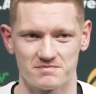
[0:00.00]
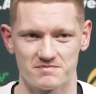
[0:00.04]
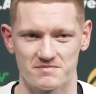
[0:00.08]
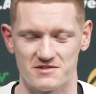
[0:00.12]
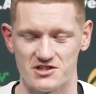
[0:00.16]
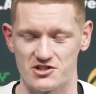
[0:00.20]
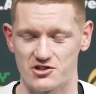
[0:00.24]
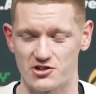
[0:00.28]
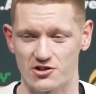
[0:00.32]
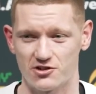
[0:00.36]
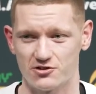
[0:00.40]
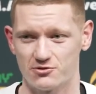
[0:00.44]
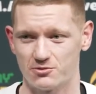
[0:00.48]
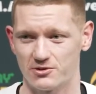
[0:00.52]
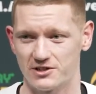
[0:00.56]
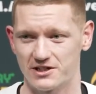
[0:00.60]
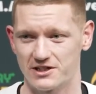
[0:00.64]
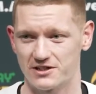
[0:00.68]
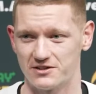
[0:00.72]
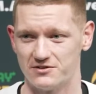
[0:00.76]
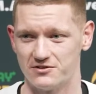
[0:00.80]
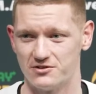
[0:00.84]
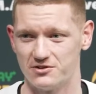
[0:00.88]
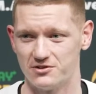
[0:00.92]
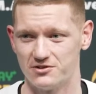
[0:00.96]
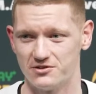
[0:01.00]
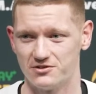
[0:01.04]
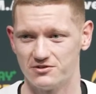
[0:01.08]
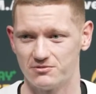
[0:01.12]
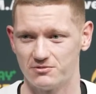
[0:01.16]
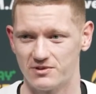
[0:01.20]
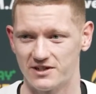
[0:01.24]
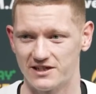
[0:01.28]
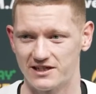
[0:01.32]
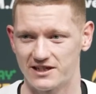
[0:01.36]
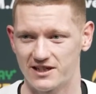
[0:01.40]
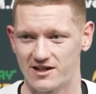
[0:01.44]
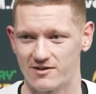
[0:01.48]
He shows what he can do
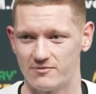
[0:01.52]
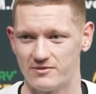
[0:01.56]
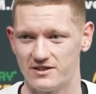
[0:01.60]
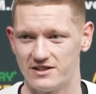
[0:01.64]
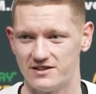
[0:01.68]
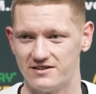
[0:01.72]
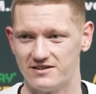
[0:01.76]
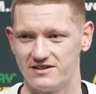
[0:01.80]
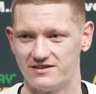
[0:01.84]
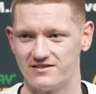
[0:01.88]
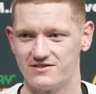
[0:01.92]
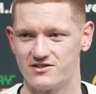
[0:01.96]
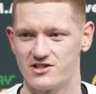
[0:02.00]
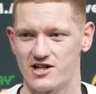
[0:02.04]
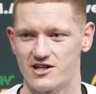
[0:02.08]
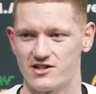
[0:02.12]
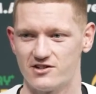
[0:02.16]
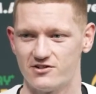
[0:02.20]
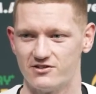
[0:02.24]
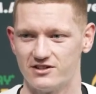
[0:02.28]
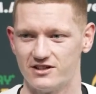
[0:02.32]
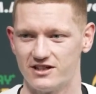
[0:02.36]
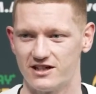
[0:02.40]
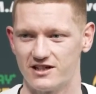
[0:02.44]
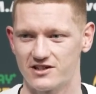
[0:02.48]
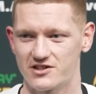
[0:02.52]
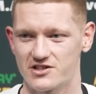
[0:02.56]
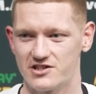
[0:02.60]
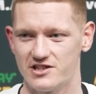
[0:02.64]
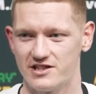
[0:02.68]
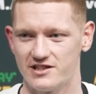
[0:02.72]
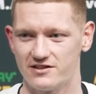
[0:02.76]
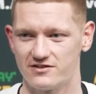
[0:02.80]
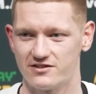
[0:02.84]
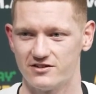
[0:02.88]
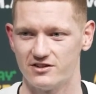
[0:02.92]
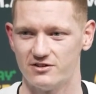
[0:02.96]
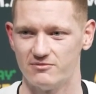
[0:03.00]
when he come in January last
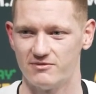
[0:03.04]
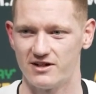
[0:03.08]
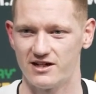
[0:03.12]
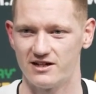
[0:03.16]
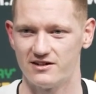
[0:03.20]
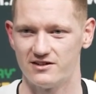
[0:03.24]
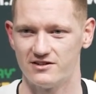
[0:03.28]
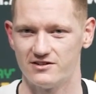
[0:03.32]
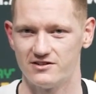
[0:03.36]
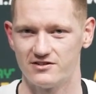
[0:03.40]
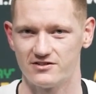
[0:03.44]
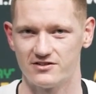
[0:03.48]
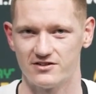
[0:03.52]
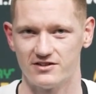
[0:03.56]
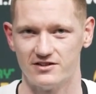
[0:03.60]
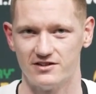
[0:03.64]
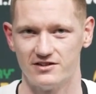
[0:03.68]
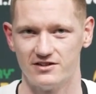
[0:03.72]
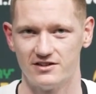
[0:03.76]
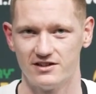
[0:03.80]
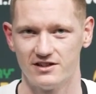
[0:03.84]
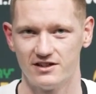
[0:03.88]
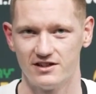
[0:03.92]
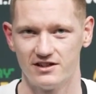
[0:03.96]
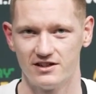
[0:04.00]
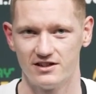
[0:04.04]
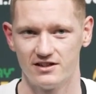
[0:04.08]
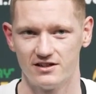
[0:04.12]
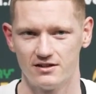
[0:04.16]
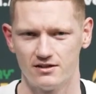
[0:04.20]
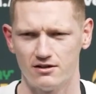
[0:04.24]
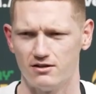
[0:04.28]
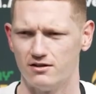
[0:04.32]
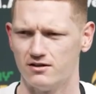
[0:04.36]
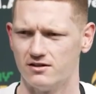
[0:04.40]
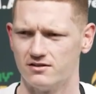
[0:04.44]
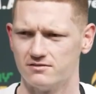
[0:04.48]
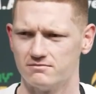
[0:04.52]
year to the Mariners, and
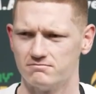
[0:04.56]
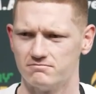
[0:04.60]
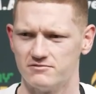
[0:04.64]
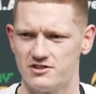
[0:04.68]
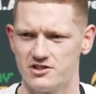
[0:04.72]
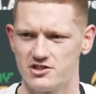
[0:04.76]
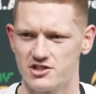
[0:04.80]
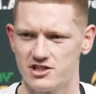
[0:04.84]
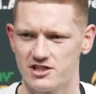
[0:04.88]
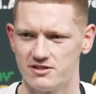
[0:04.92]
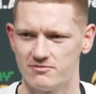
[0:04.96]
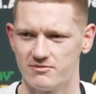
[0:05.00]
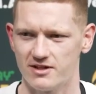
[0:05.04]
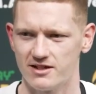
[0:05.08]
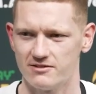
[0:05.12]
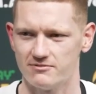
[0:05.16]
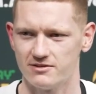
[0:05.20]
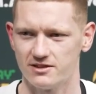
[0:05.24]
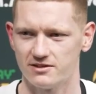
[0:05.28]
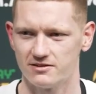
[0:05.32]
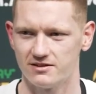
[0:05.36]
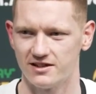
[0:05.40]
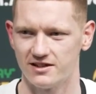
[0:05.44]
this year.